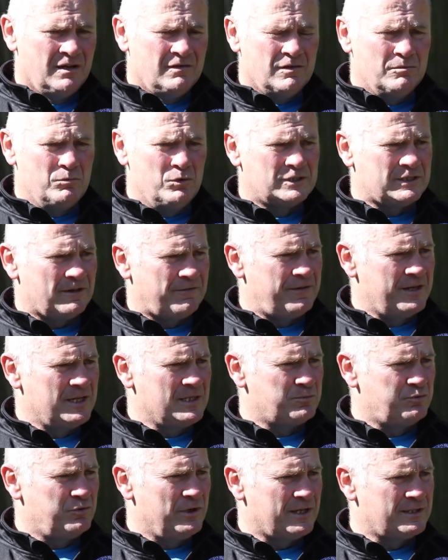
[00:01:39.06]
the Musa
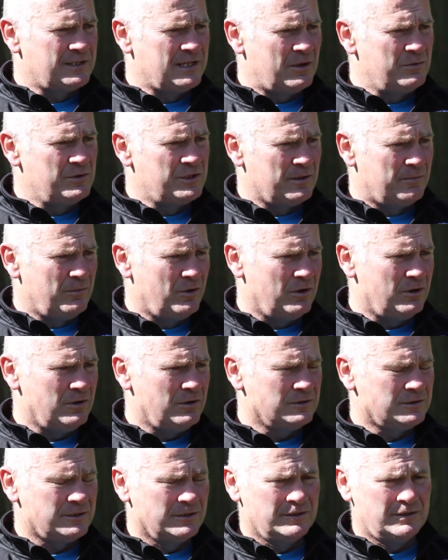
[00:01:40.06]
things break down,
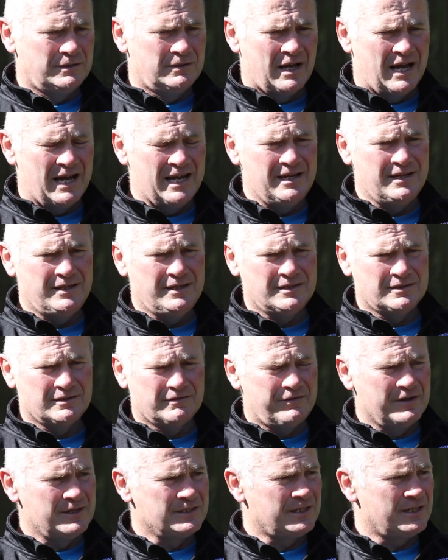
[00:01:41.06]
Jamars and Hades
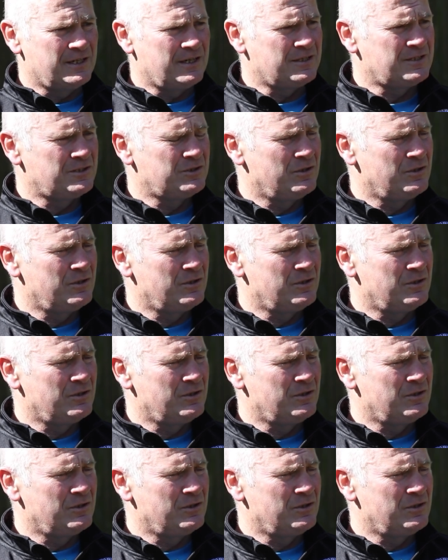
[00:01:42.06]
and things like that.